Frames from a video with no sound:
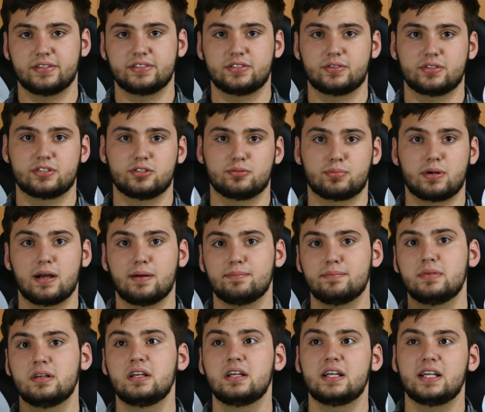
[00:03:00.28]
was the original
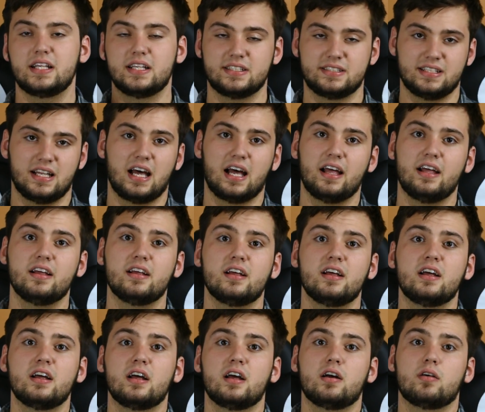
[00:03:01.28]
problem. It is not.
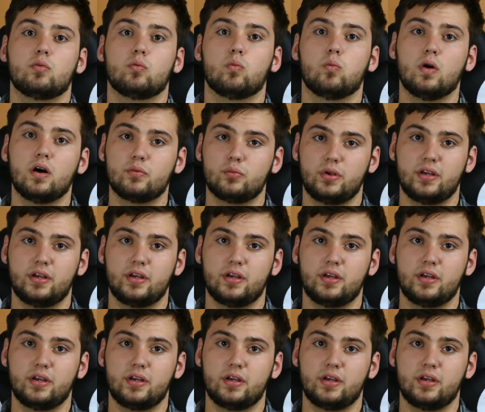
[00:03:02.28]
What